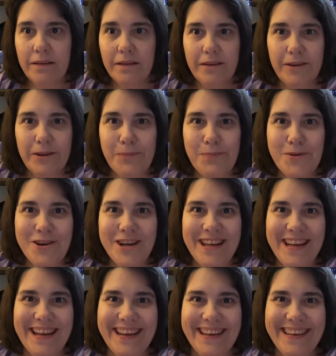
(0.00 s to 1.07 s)
Good
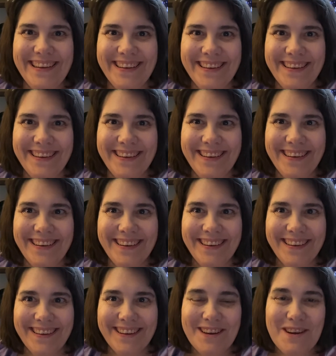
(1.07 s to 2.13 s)
morning.
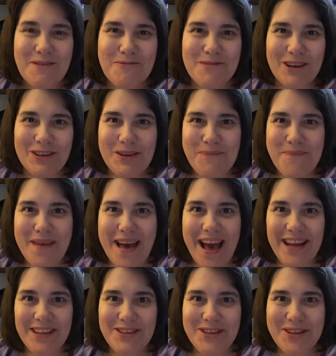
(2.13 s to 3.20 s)
Welcome
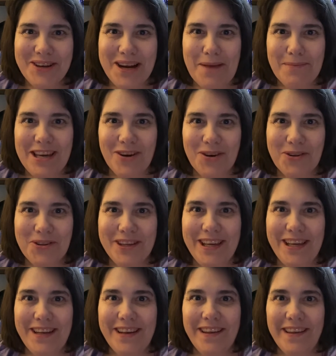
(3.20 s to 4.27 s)
back to Grammy
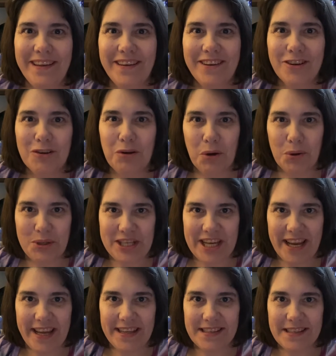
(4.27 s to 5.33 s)
Colleen
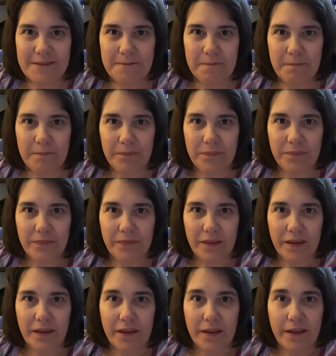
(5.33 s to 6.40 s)
Crochets.
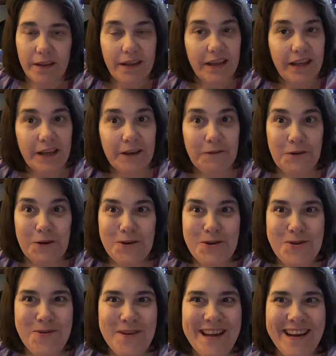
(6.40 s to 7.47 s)
If you're
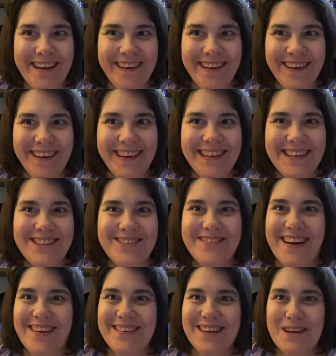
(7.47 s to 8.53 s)
new here,
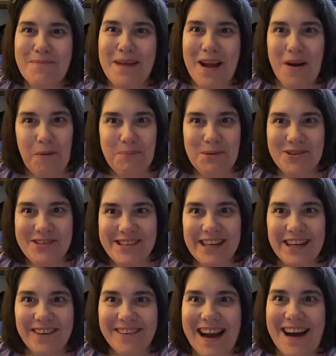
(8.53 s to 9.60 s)
welcome. I hope you'll
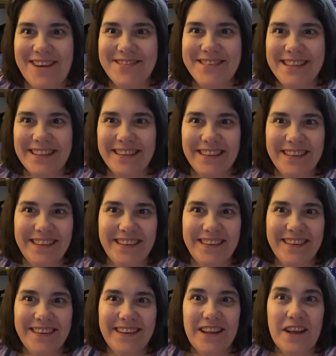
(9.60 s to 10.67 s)
stick around.
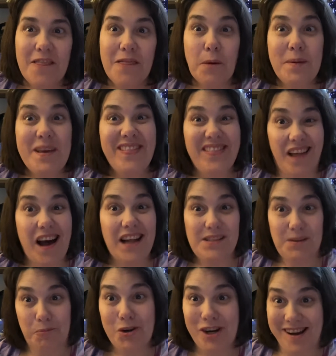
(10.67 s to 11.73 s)
There'll be
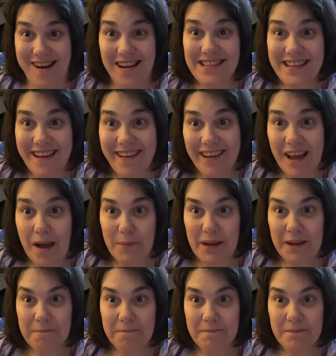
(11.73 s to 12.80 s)
lots more content
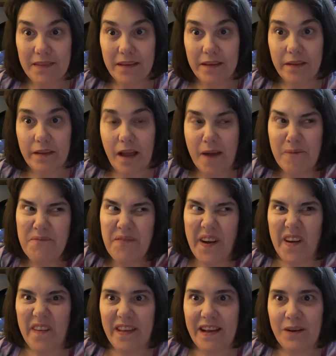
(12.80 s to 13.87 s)
coming. I'm
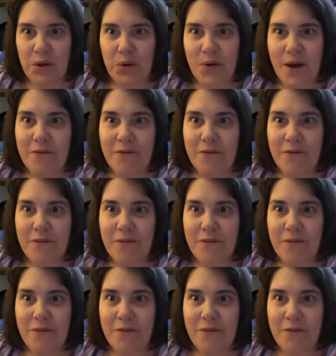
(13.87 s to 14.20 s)
fairly new.